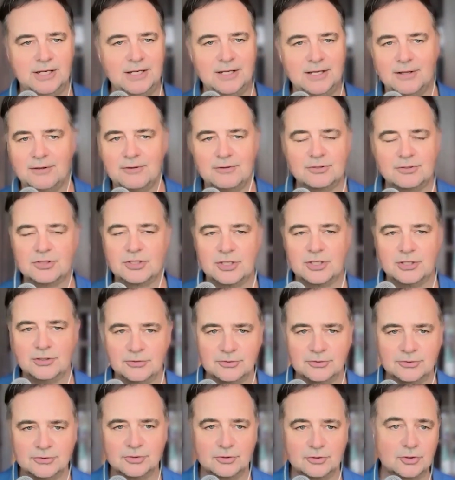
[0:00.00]
Any other
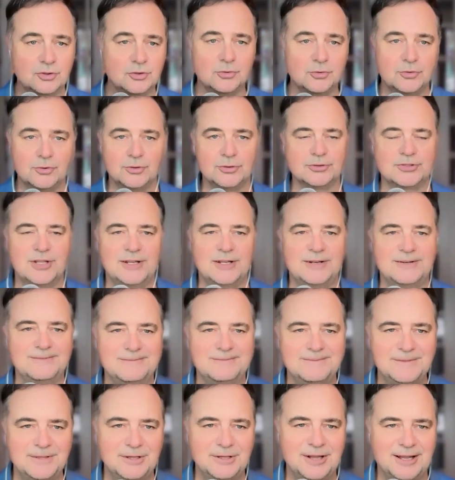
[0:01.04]
skills or tools that
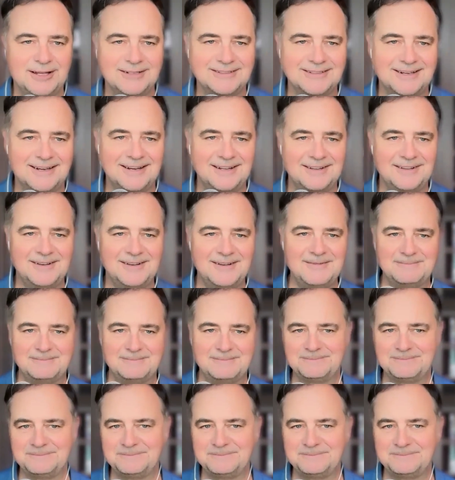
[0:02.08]
you'd like to highlight?